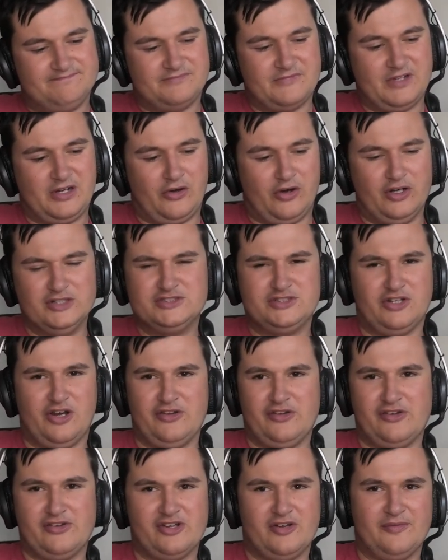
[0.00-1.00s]
The crow's gotta
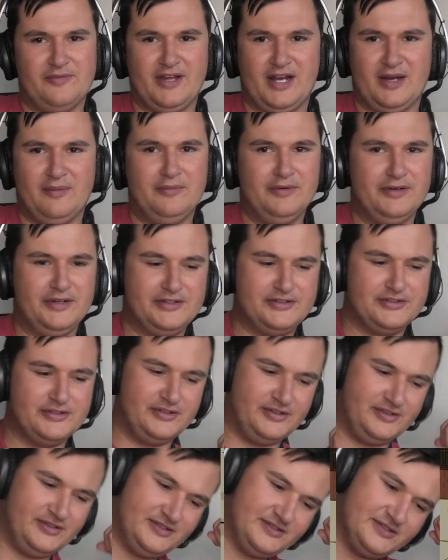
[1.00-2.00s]
do something, I'm pretty
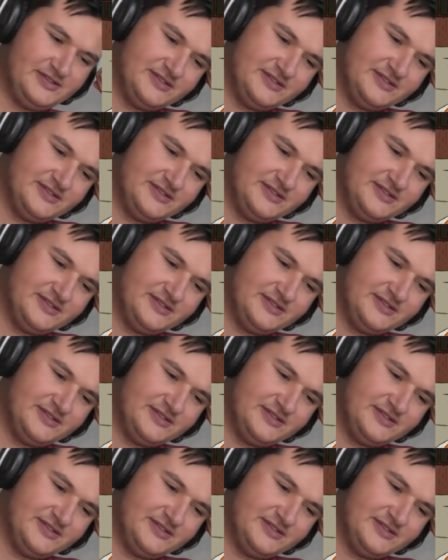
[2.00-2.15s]
sure.